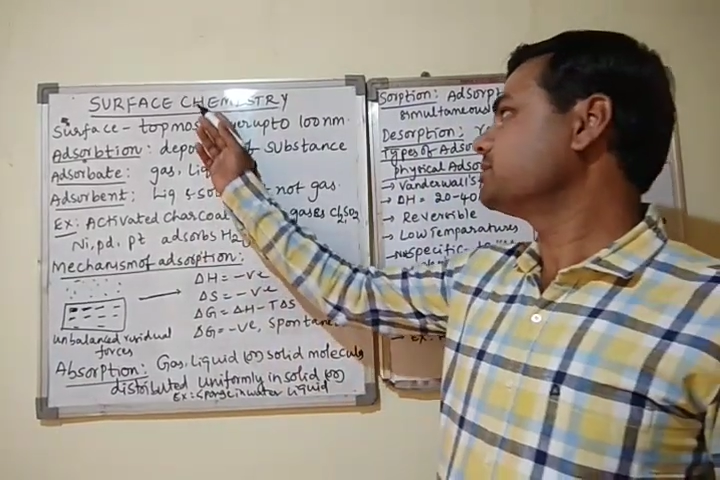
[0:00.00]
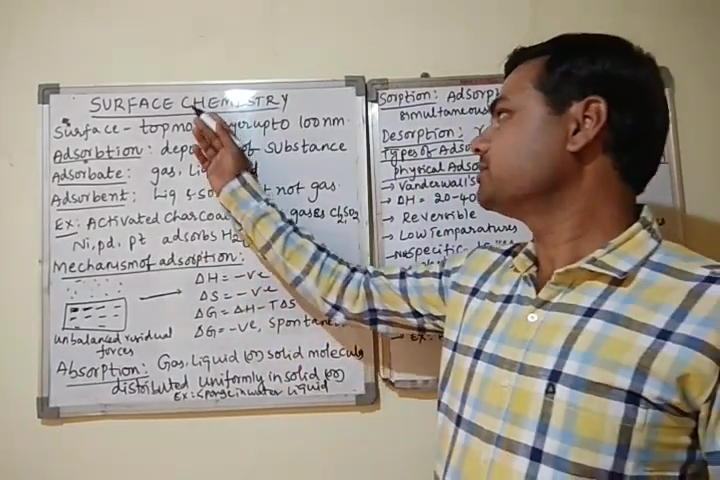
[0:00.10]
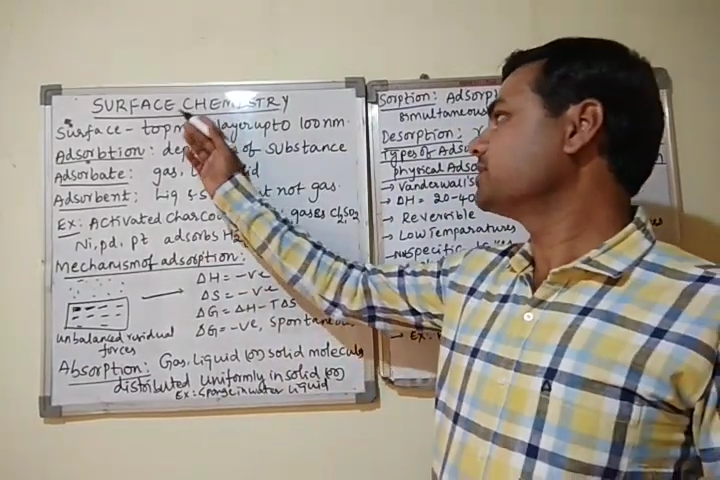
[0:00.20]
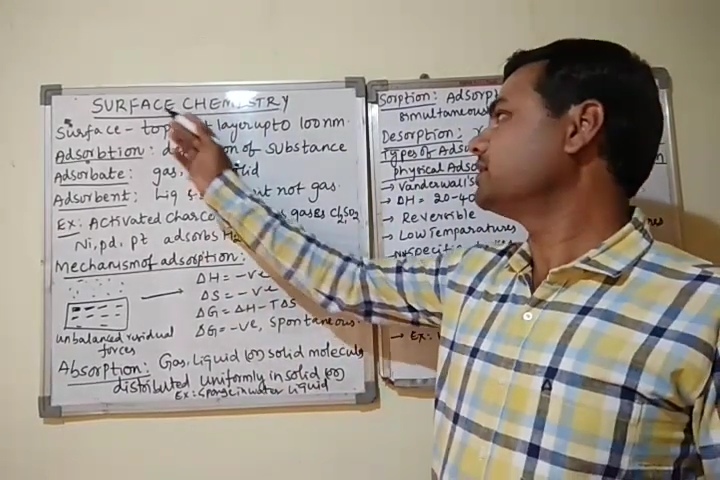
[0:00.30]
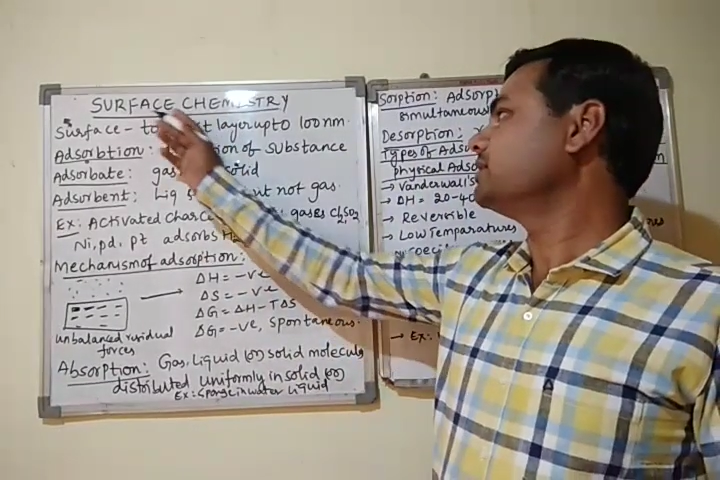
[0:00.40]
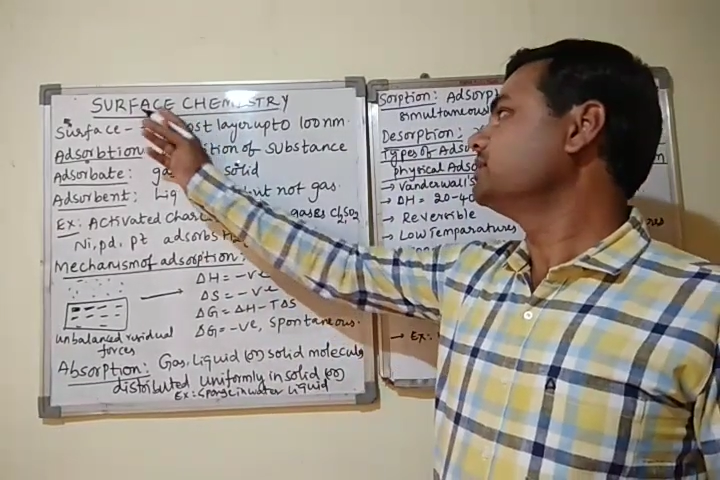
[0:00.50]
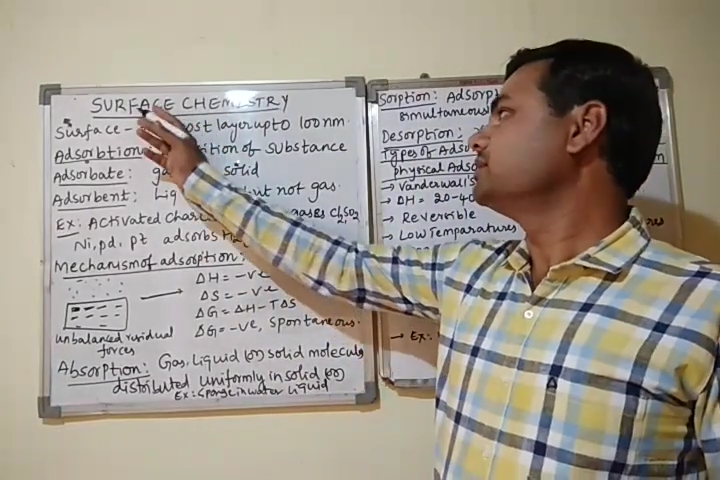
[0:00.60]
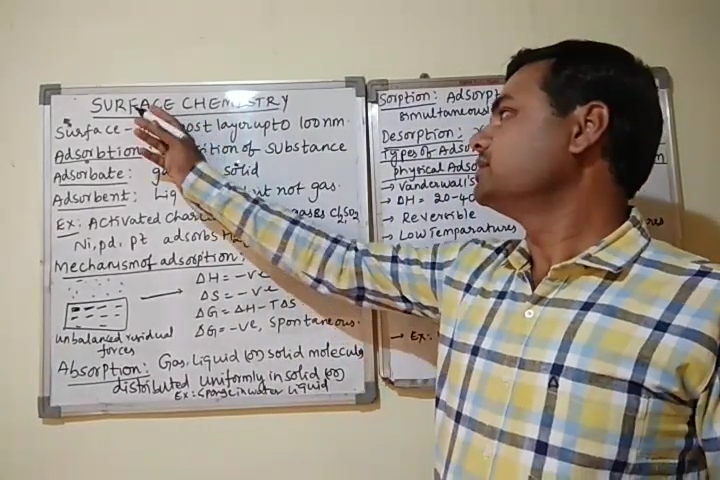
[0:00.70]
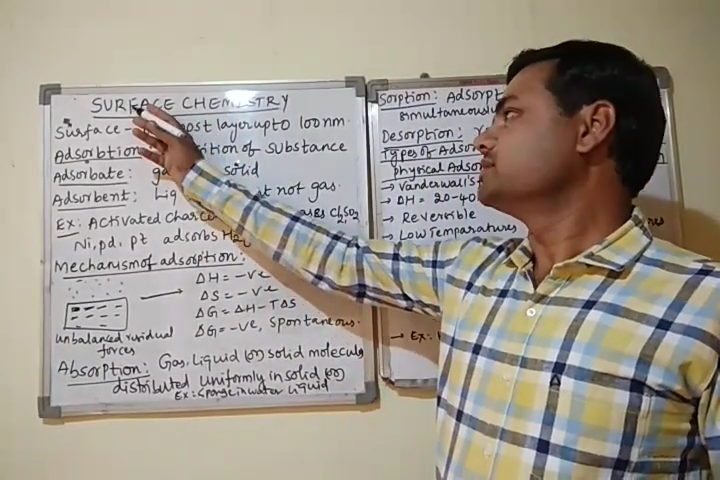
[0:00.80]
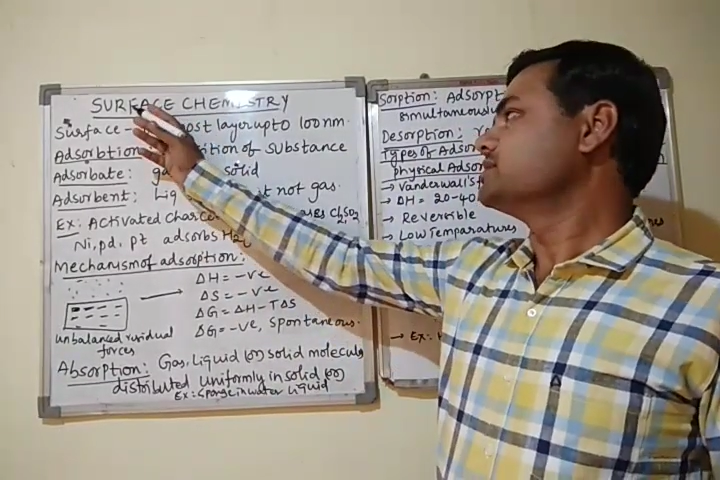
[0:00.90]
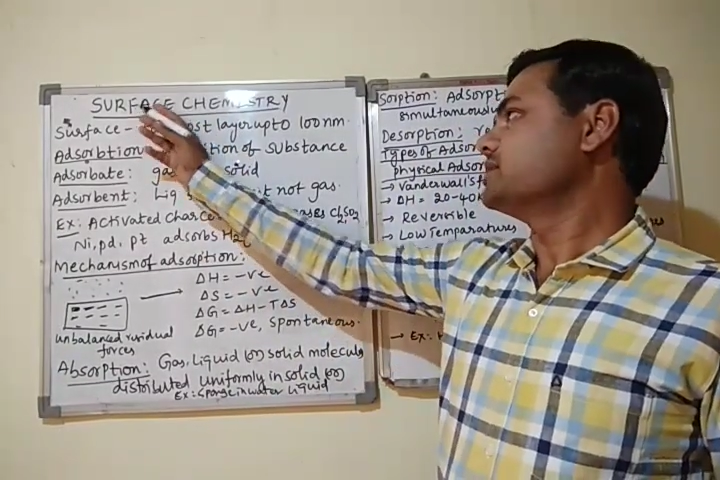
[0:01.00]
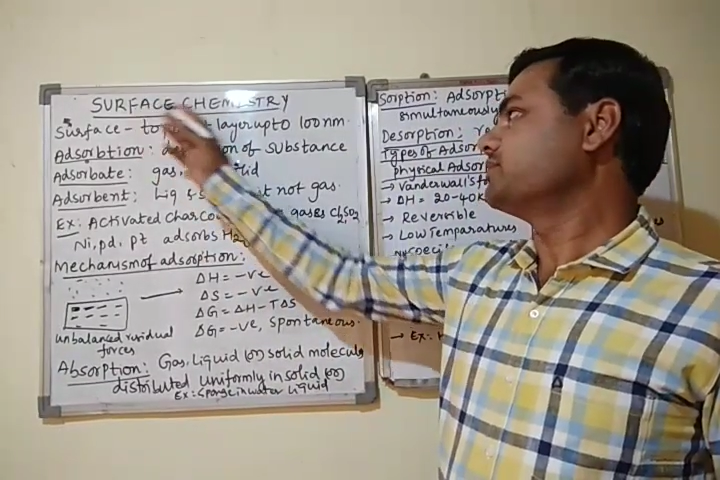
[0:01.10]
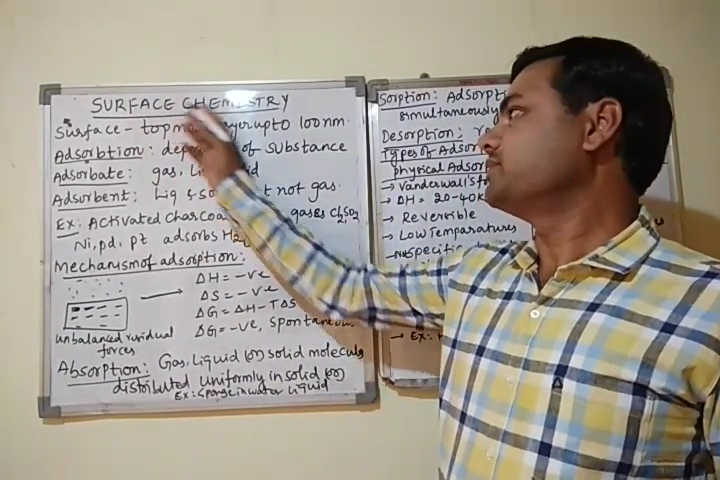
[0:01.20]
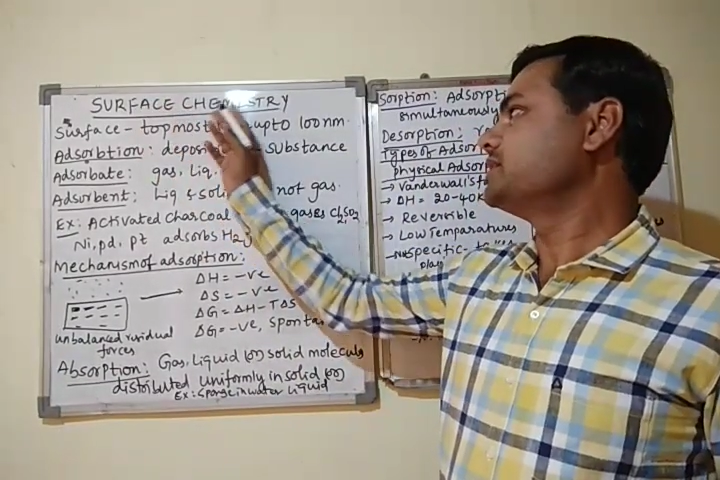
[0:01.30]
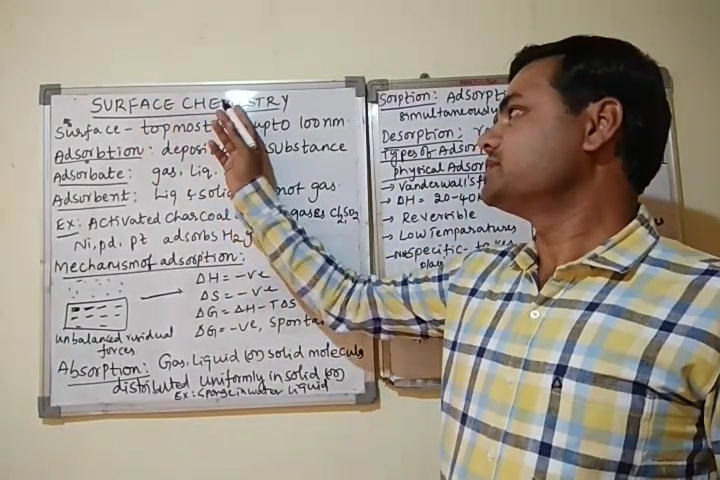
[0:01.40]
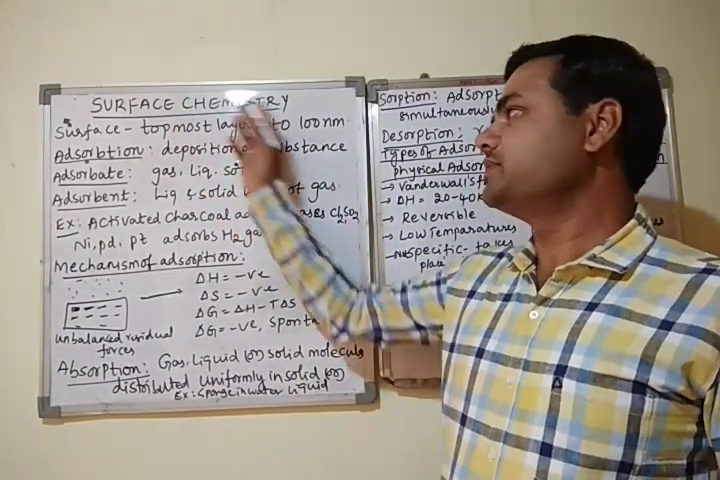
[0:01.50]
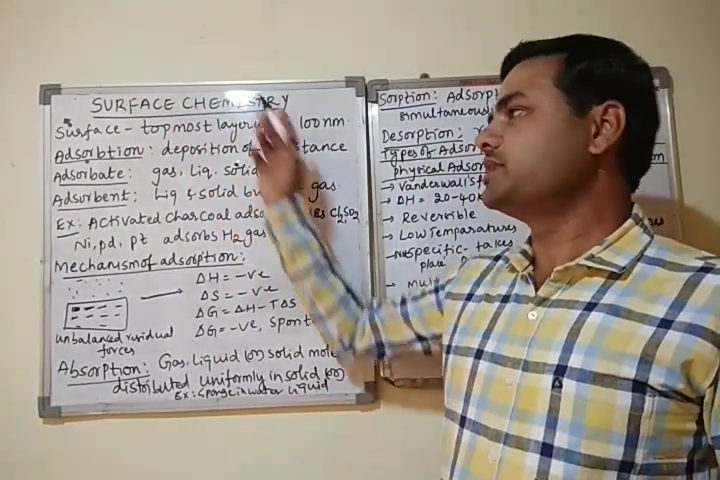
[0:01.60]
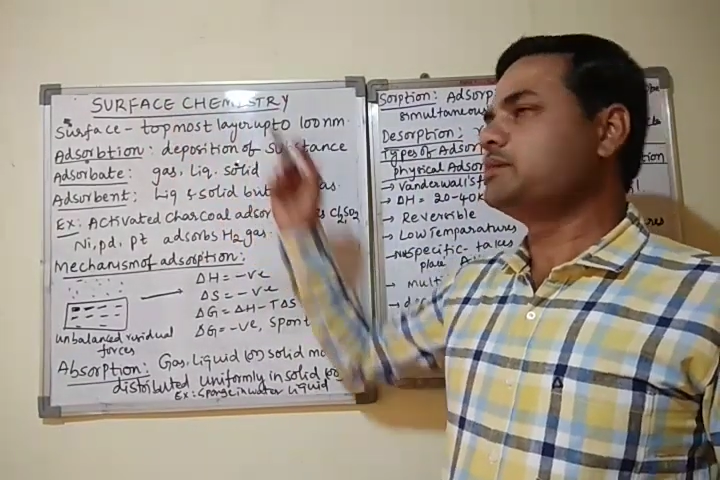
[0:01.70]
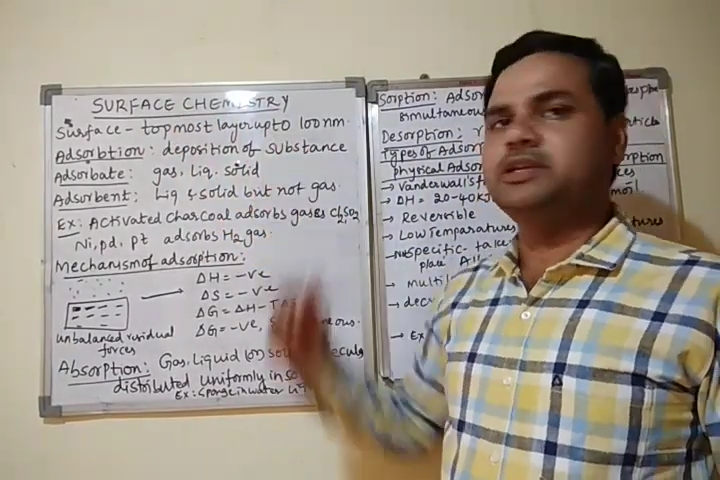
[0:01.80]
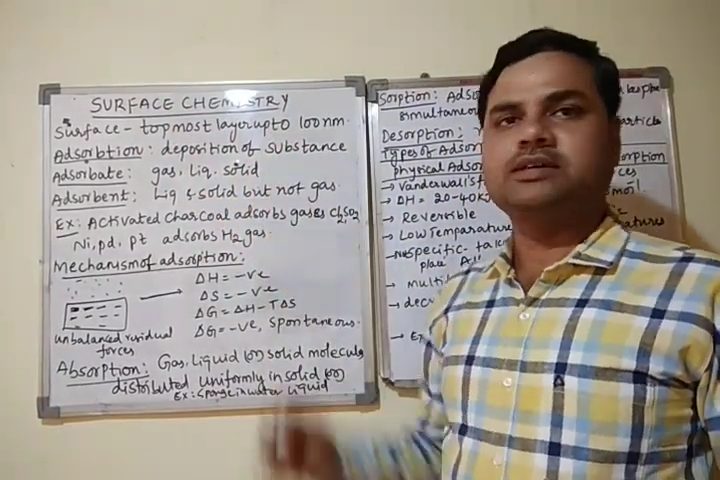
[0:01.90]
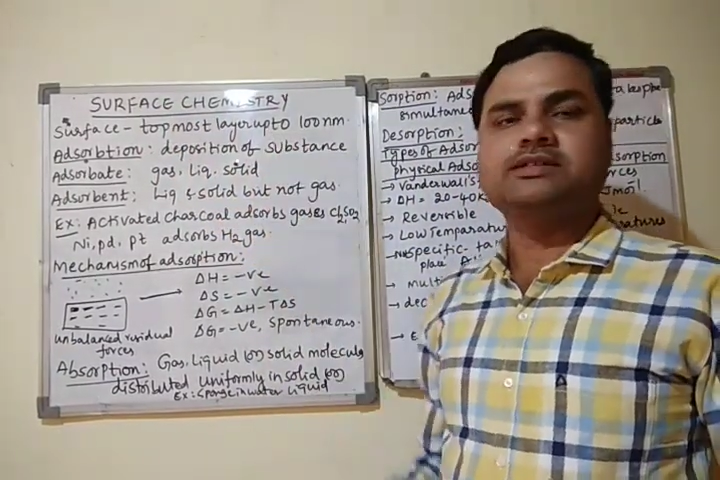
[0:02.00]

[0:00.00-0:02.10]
about the surface phenomena.